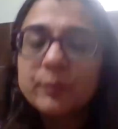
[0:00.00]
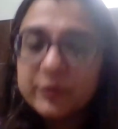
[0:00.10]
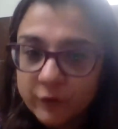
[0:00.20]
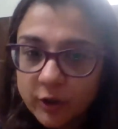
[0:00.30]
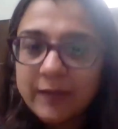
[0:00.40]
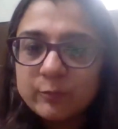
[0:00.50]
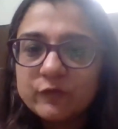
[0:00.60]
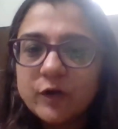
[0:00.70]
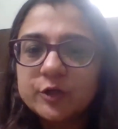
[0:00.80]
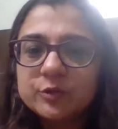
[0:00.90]
before I
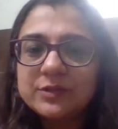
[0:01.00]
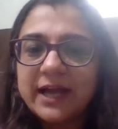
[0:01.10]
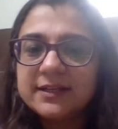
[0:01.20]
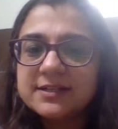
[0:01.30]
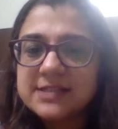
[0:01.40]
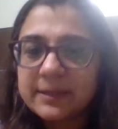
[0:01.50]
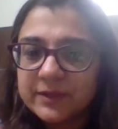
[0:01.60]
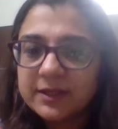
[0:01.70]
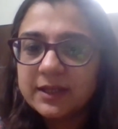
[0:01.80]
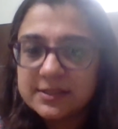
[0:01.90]
move on to that, there's
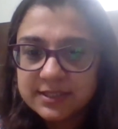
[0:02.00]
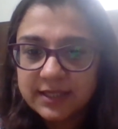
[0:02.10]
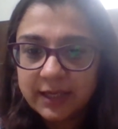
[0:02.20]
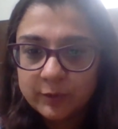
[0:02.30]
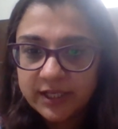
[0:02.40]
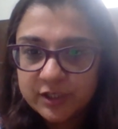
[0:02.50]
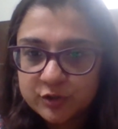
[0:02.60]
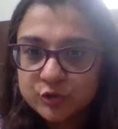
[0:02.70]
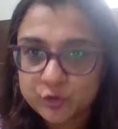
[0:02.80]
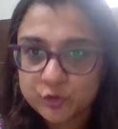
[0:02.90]
something else that I would like
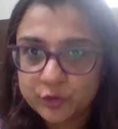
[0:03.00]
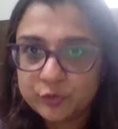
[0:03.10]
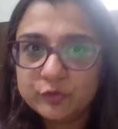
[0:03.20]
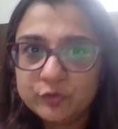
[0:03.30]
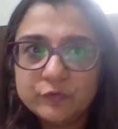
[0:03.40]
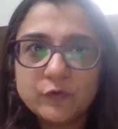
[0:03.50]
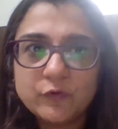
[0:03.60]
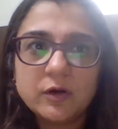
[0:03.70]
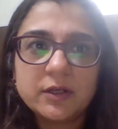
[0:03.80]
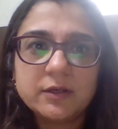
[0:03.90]
to show you
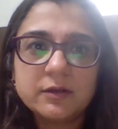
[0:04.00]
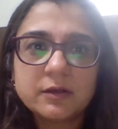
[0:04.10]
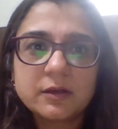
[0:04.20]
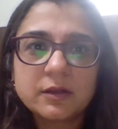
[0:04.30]
for